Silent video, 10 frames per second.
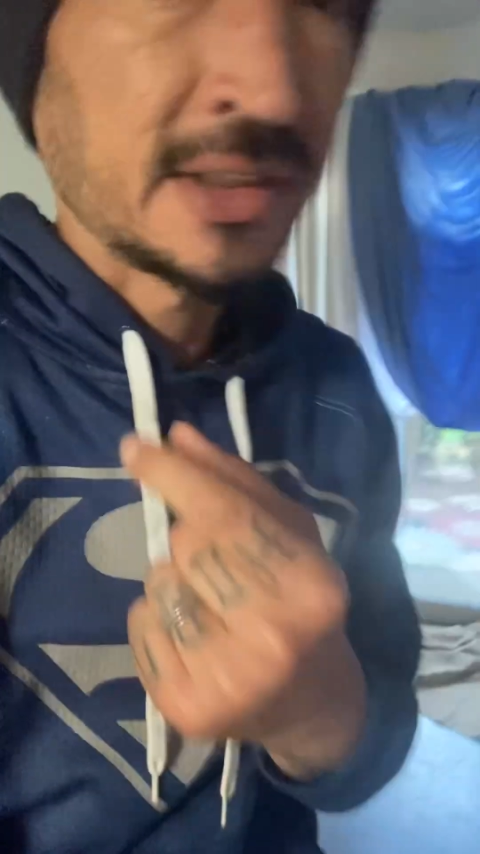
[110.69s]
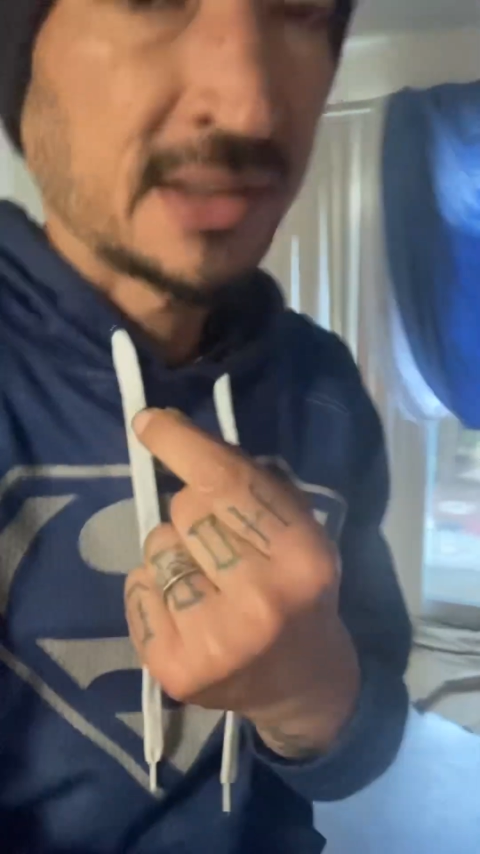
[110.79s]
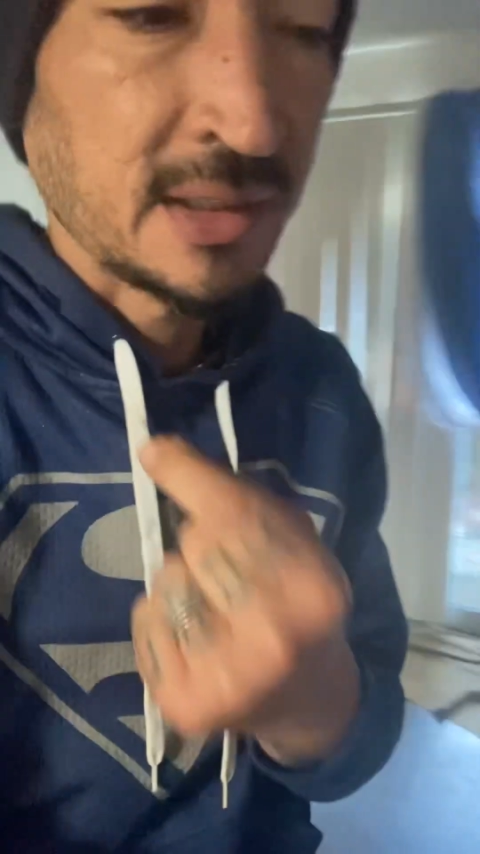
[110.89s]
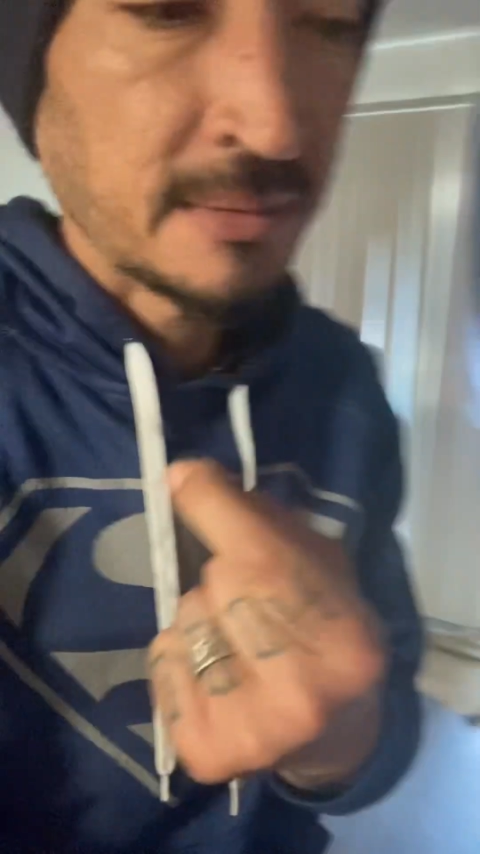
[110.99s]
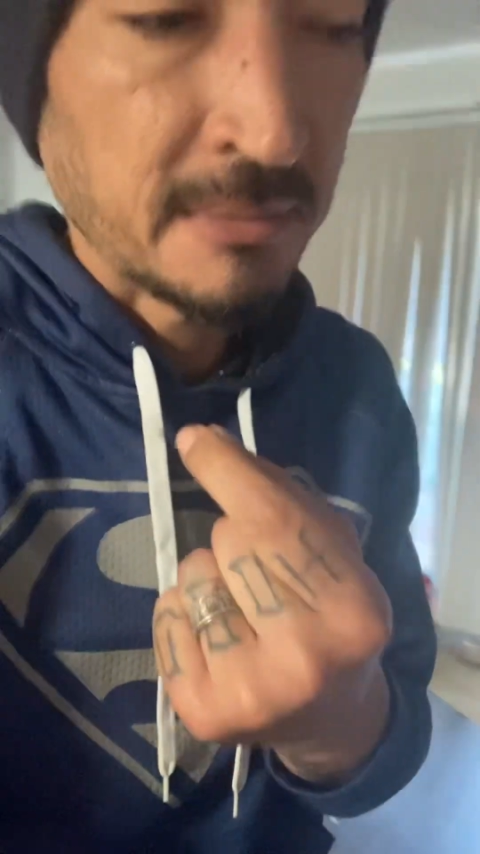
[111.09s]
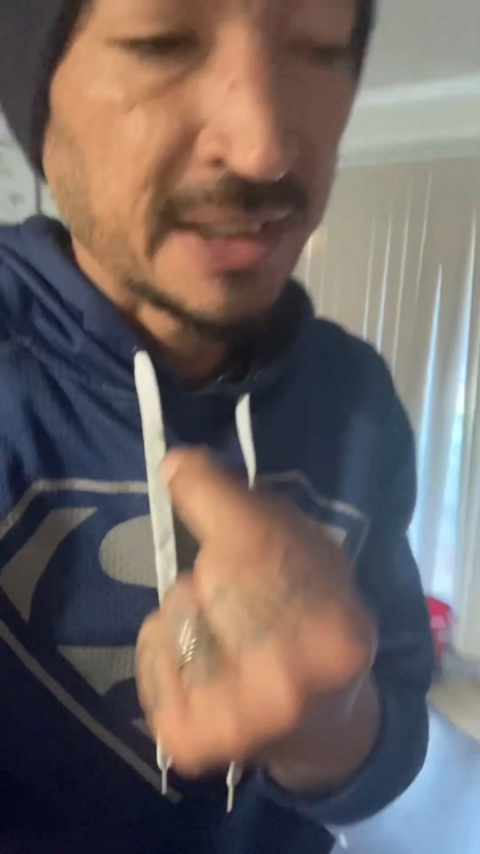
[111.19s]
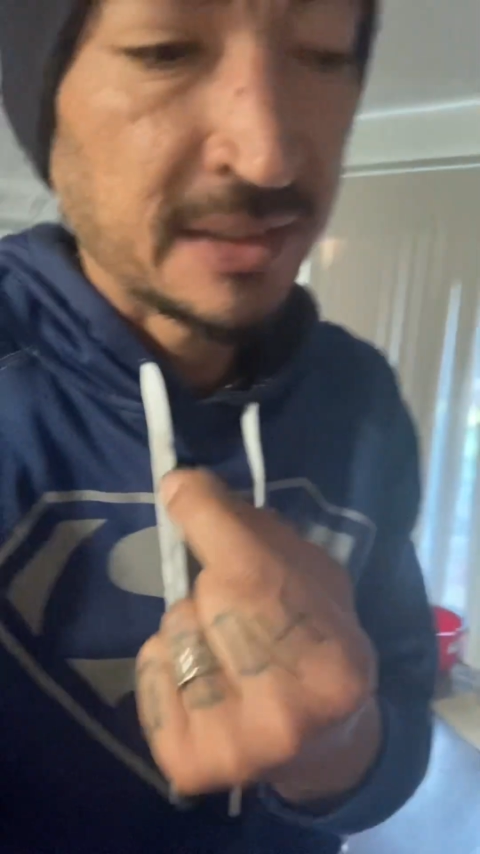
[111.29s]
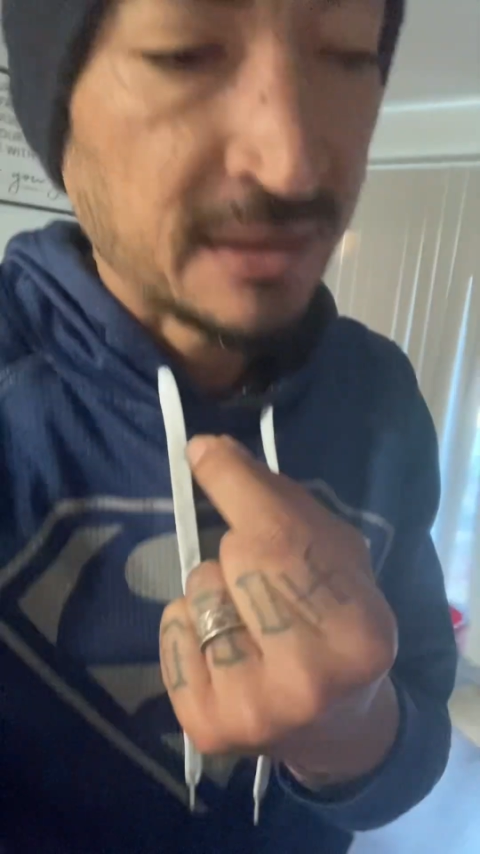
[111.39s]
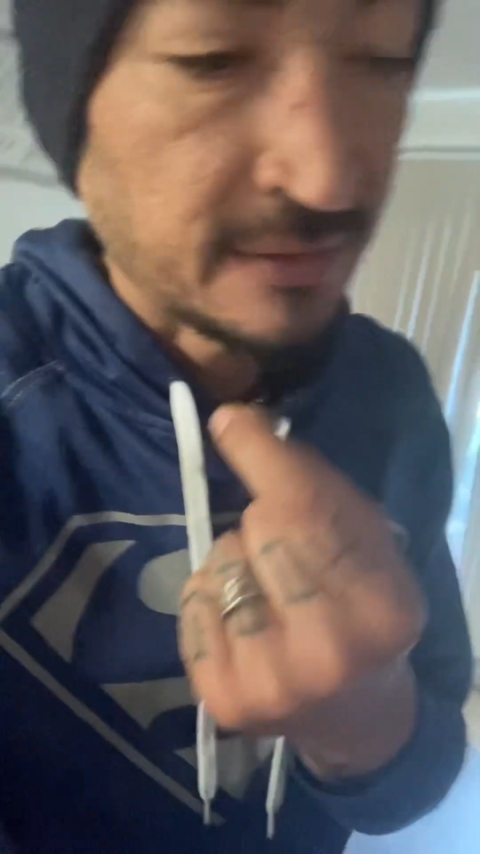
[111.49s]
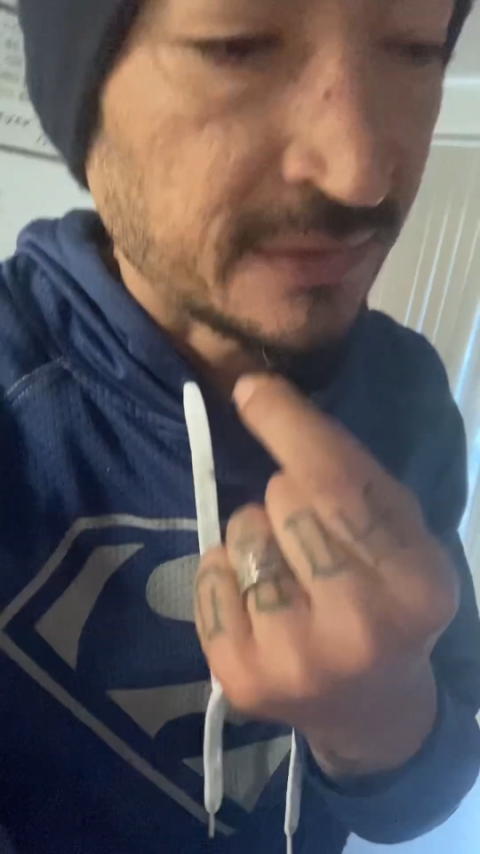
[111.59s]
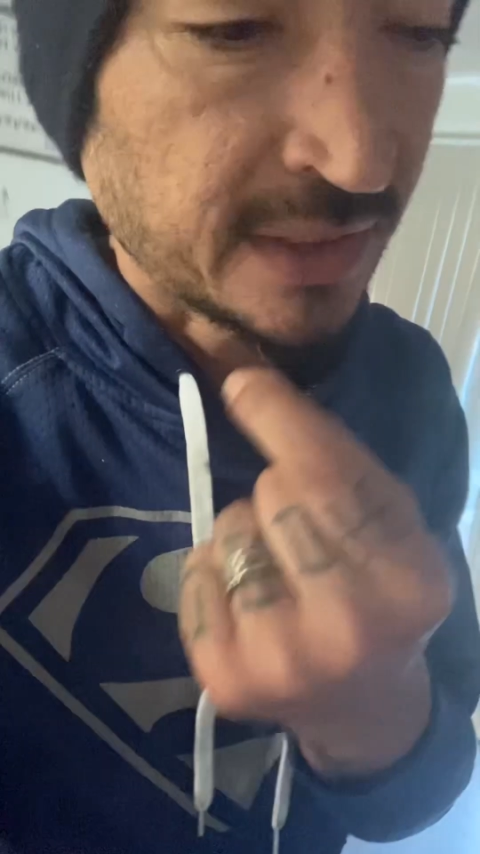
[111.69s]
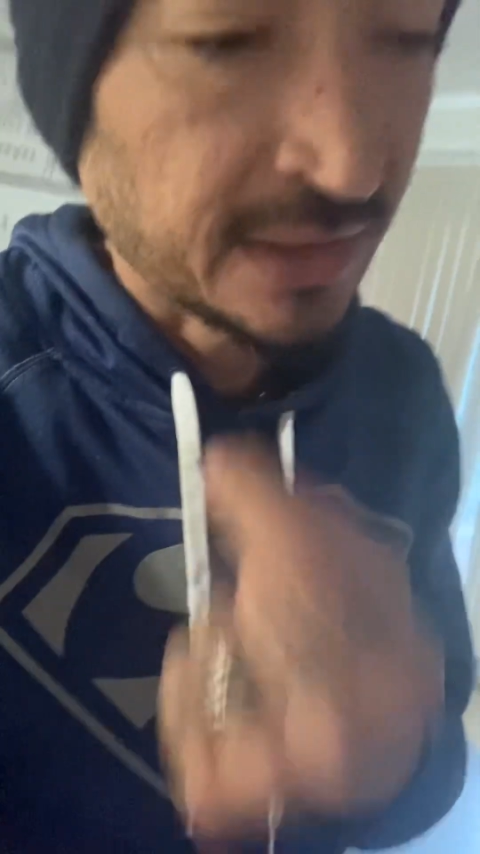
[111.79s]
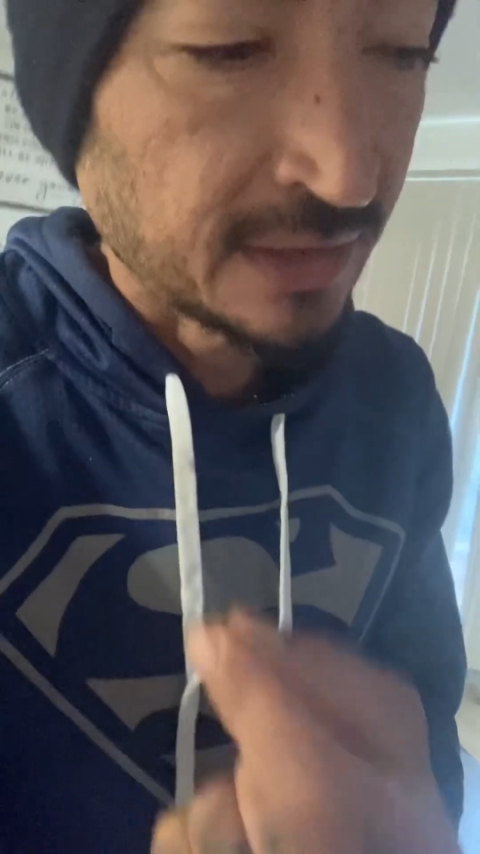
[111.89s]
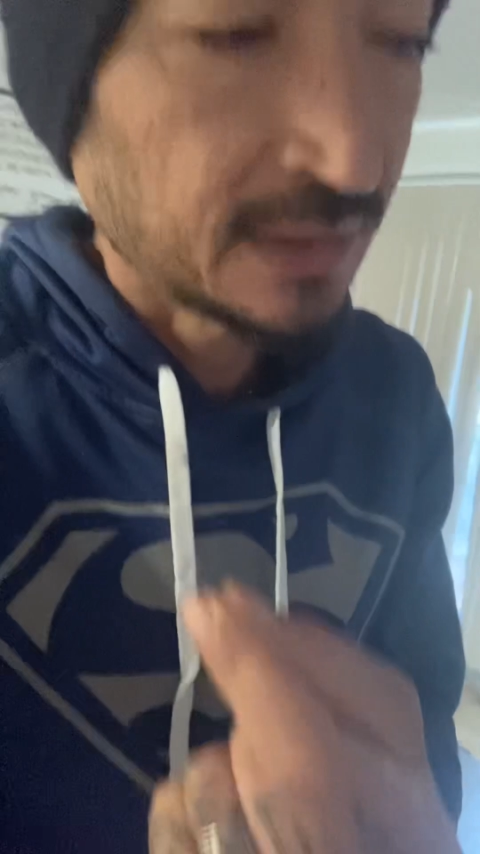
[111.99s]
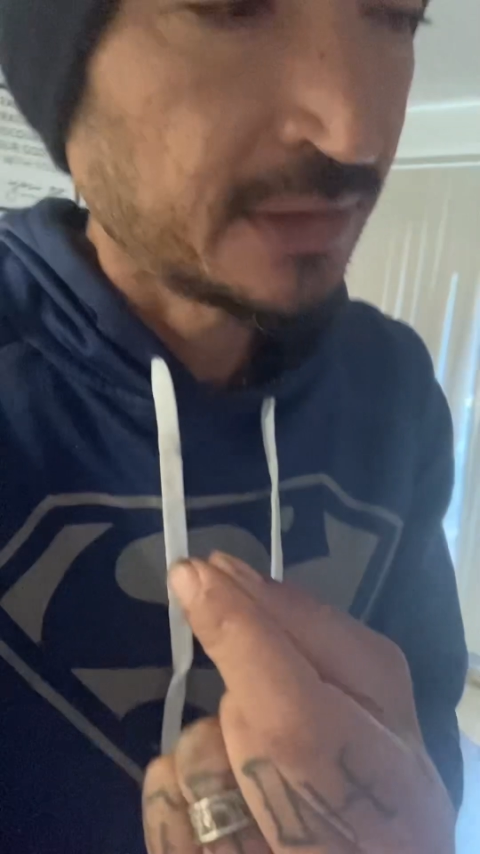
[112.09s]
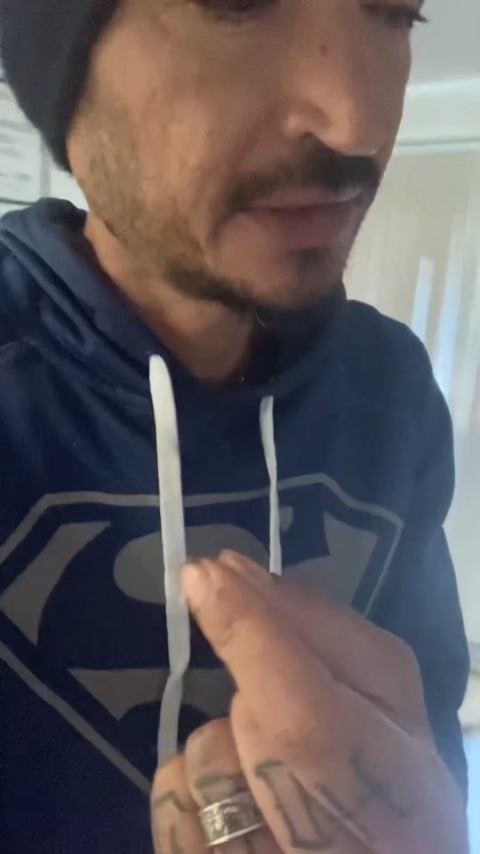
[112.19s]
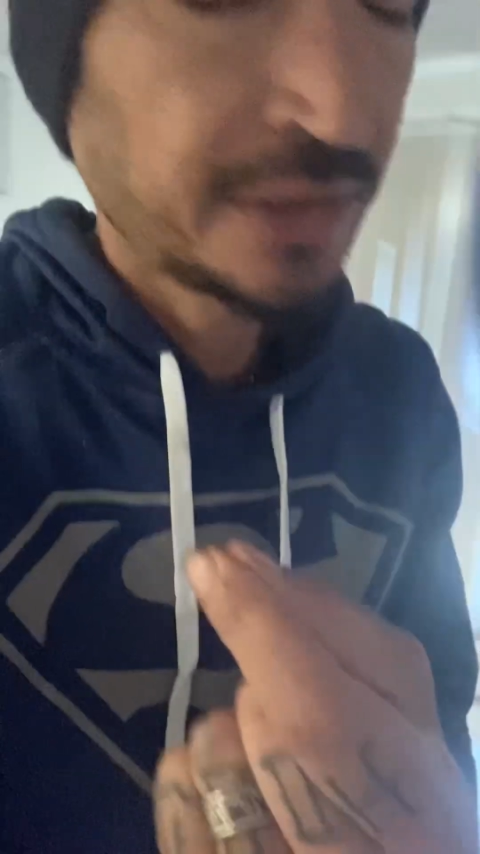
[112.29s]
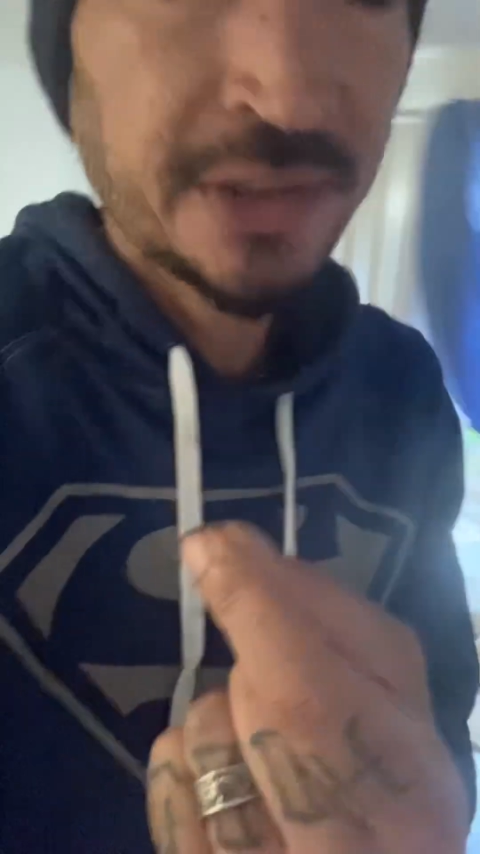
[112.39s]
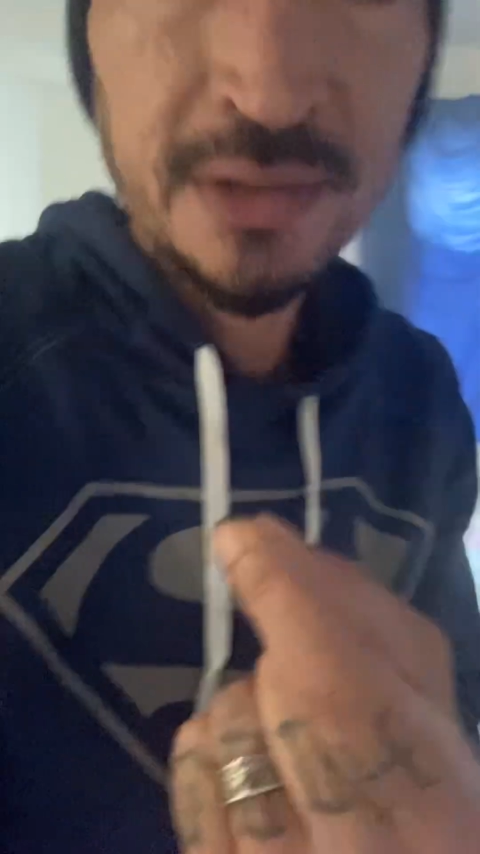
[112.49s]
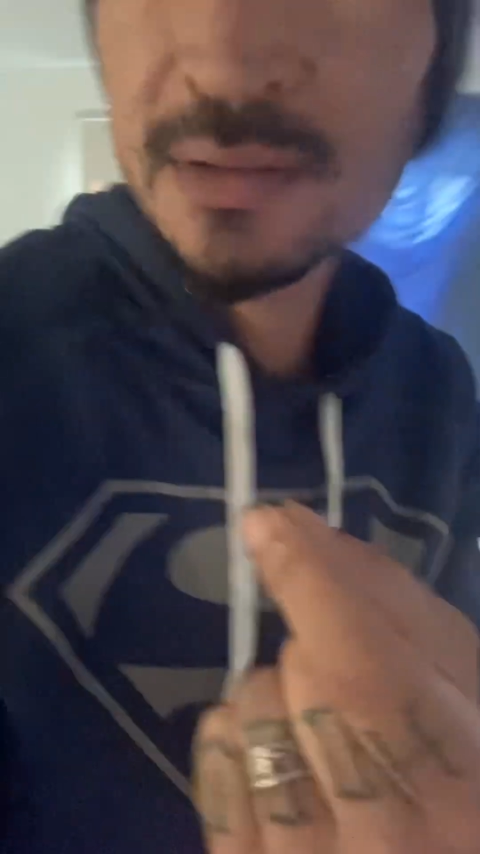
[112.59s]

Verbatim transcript: the command of English.